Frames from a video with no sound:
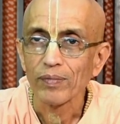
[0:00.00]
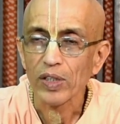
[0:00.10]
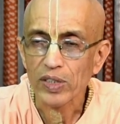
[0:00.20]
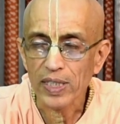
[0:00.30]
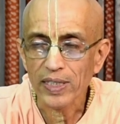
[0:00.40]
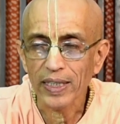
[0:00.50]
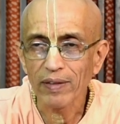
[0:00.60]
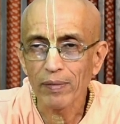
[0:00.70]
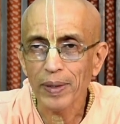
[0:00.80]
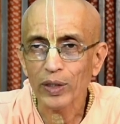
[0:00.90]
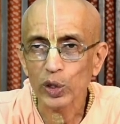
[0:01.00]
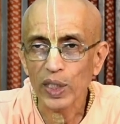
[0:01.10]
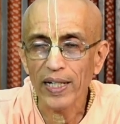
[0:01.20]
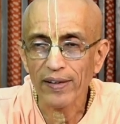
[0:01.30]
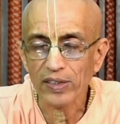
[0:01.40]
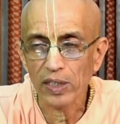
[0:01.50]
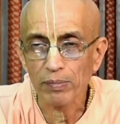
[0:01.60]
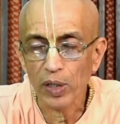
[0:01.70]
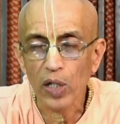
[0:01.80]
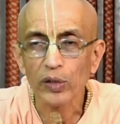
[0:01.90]
The results are given by Krishna and results
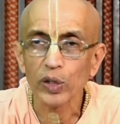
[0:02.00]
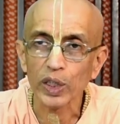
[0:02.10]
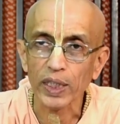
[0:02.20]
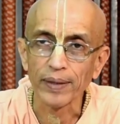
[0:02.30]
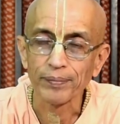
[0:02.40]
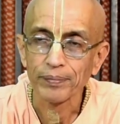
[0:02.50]
belong to Krishna.